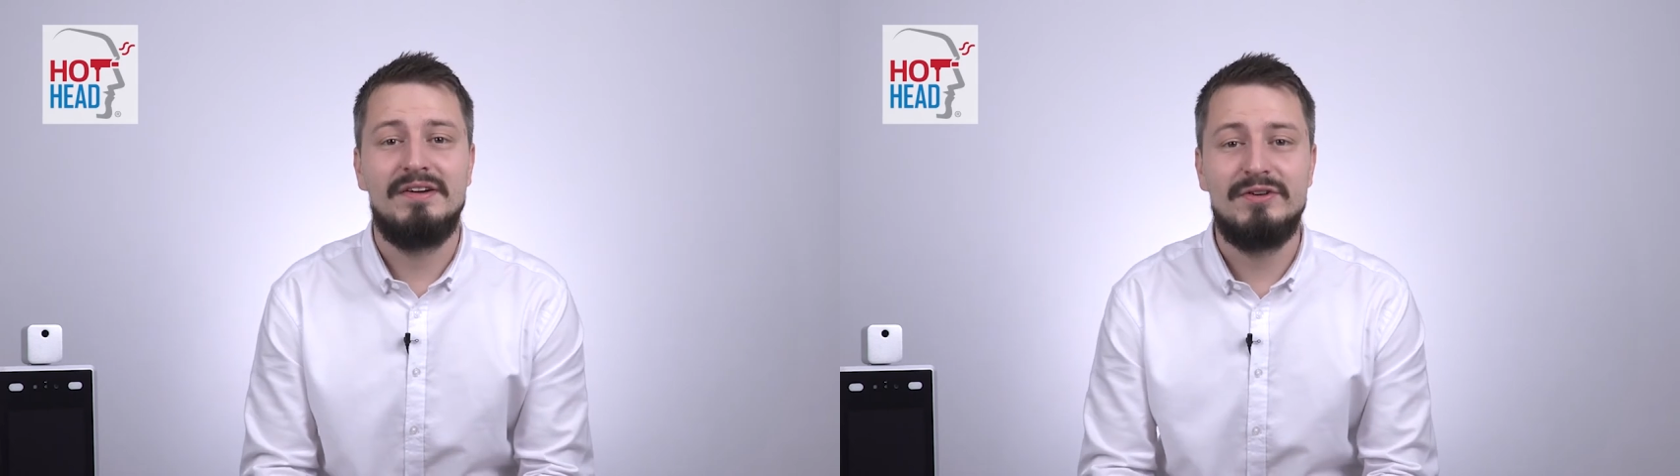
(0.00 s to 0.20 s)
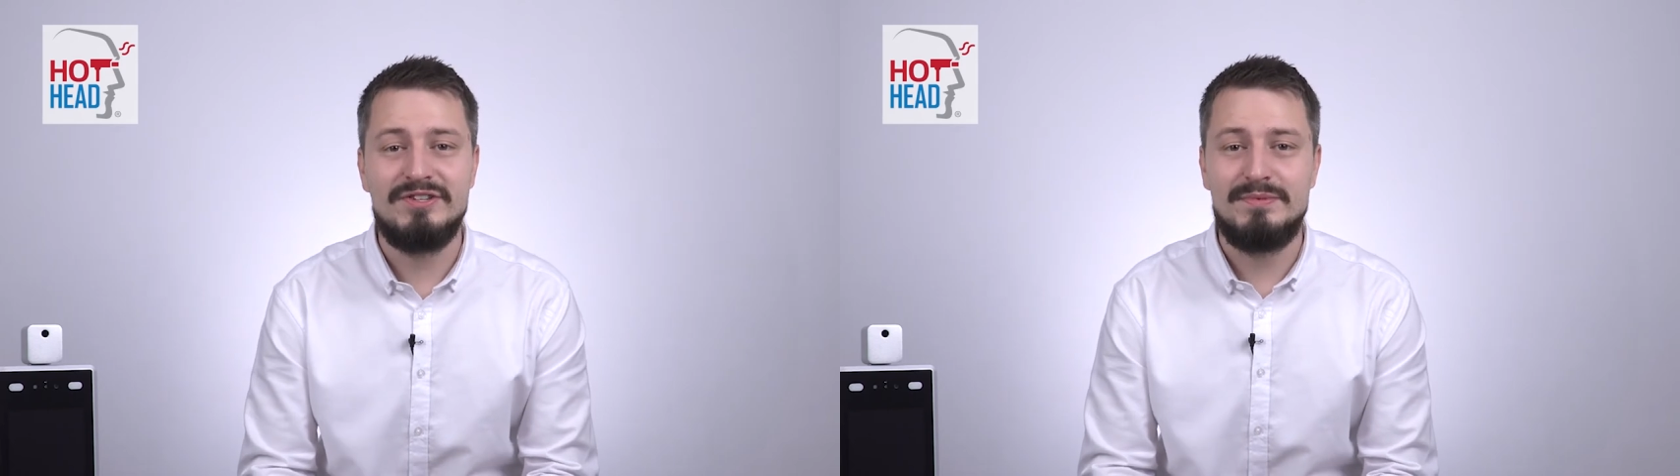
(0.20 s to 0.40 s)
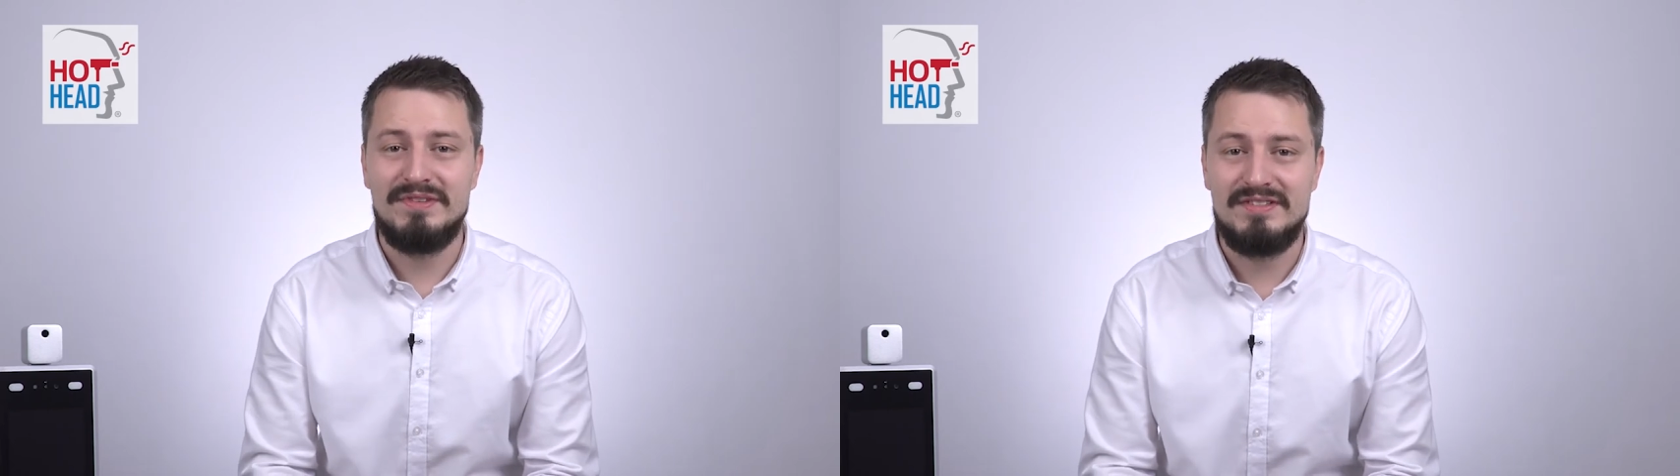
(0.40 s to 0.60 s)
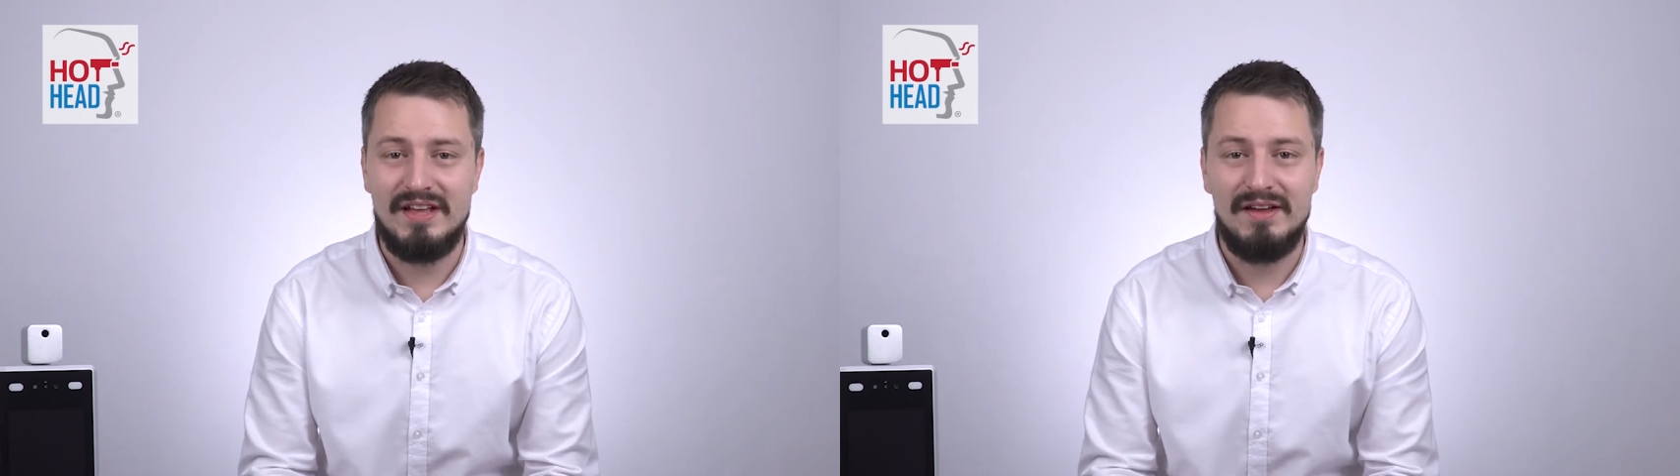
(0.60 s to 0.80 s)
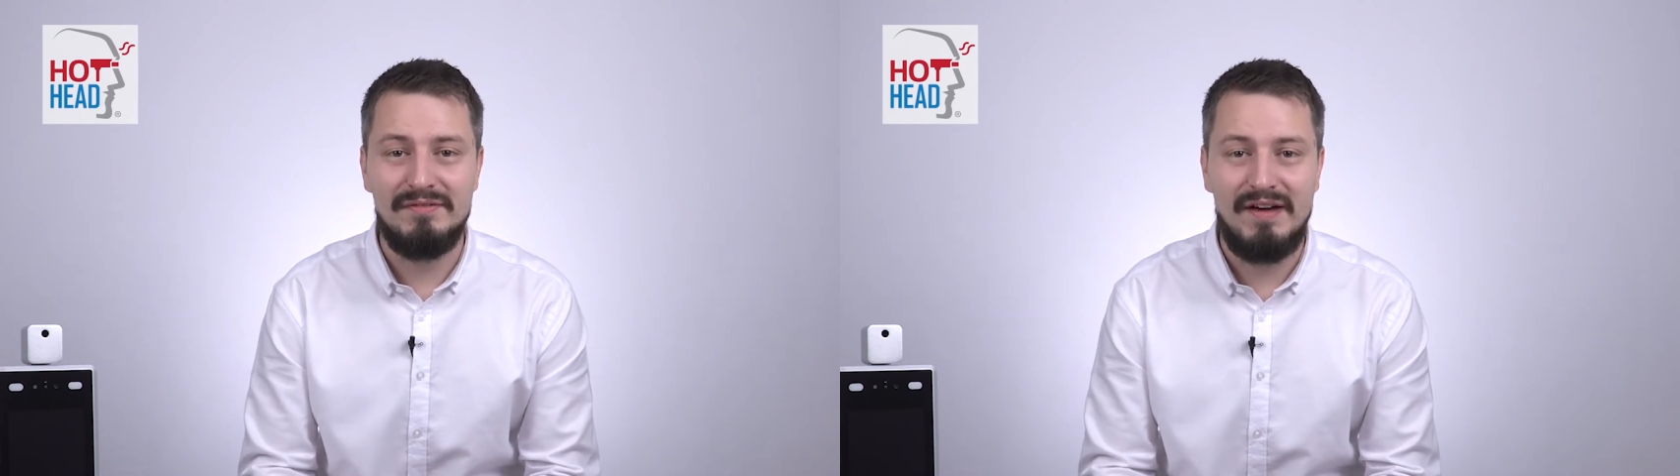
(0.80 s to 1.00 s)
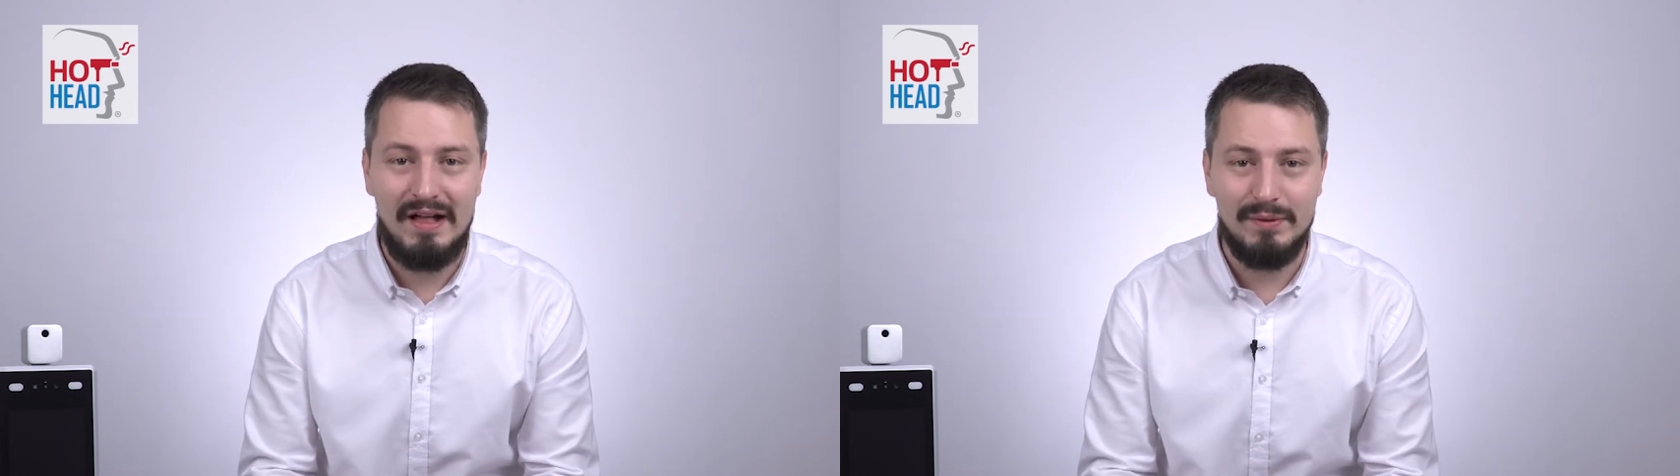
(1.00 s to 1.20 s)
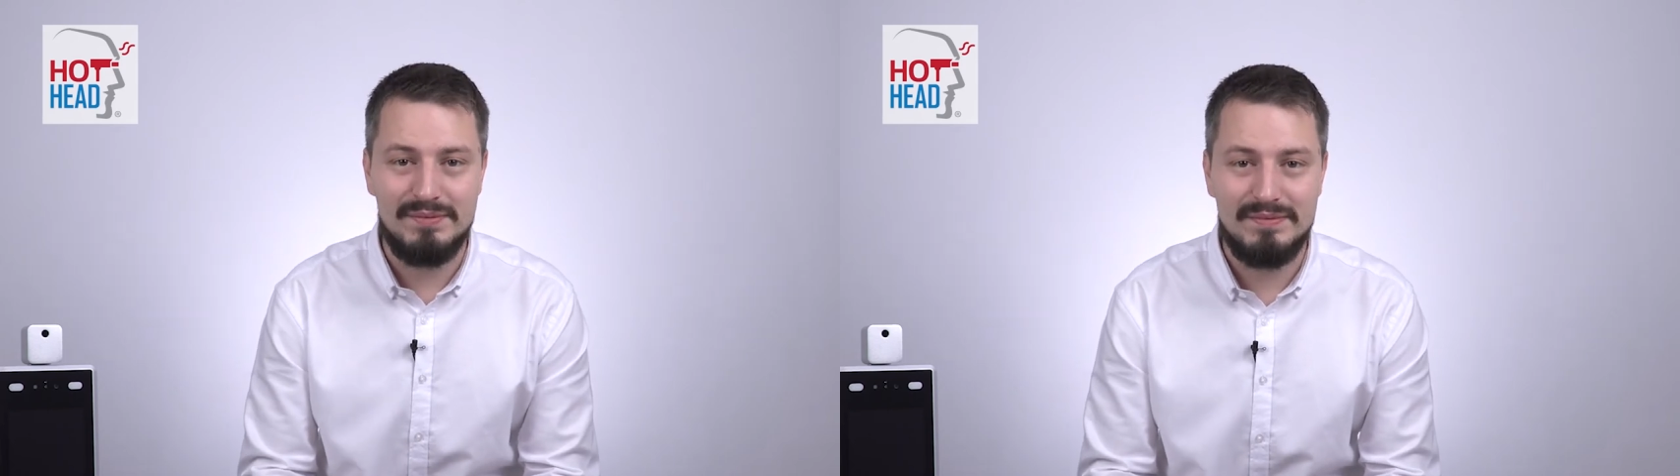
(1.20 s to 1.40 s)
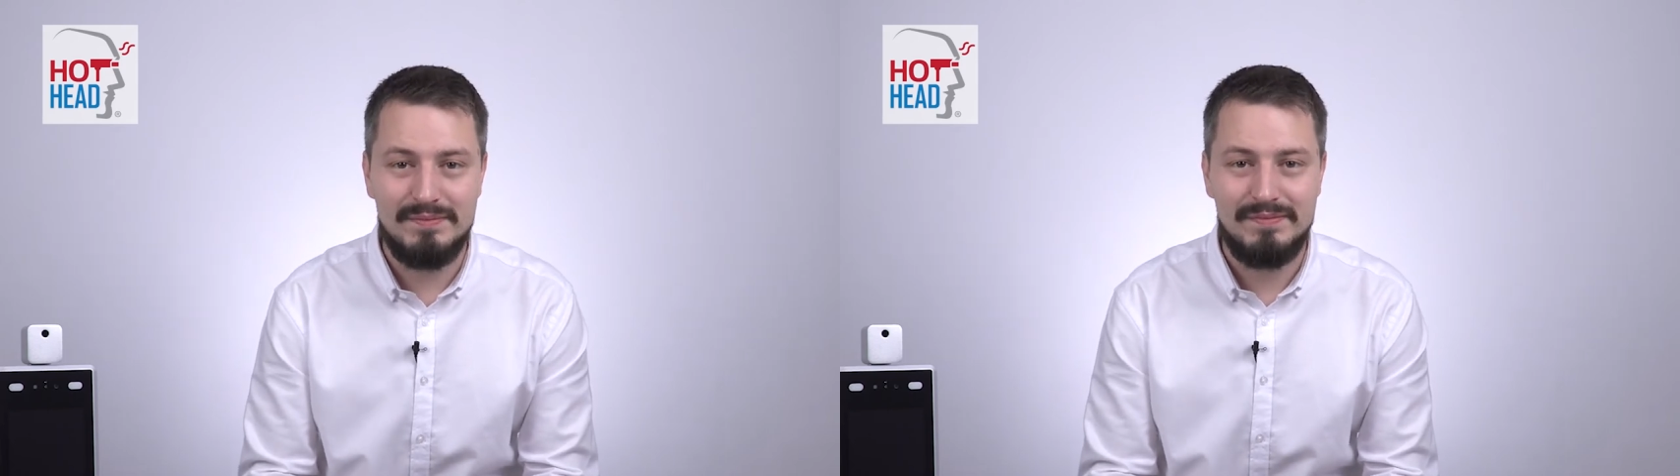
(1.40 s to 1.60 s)
and customers safe
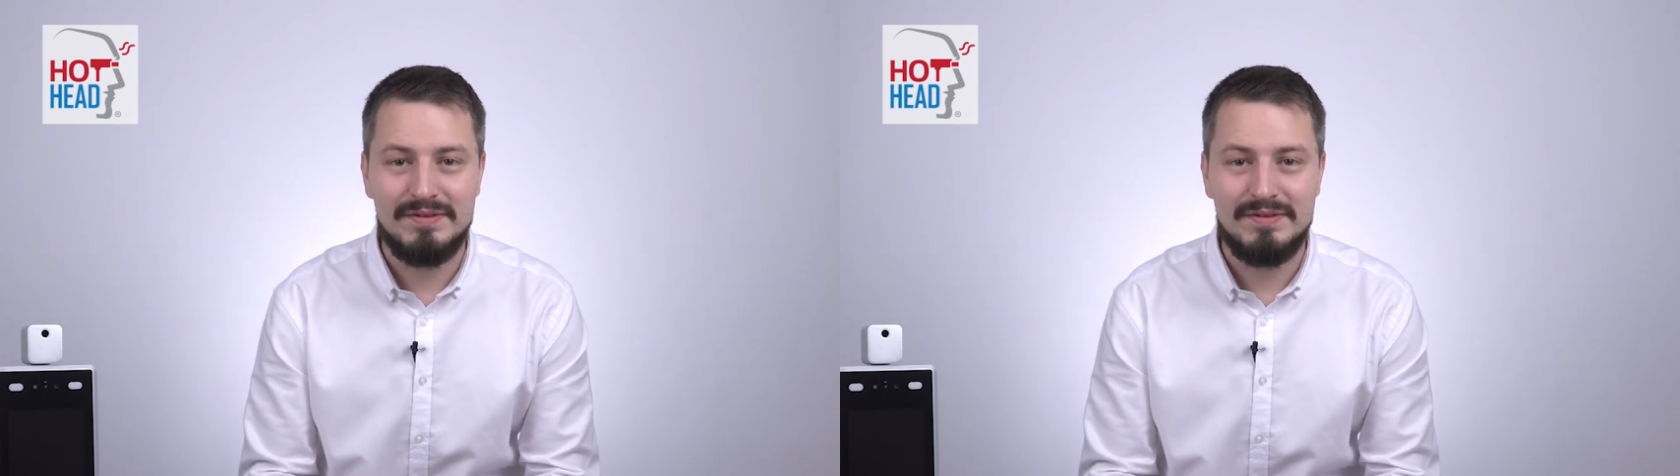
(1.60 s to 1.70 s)
helps,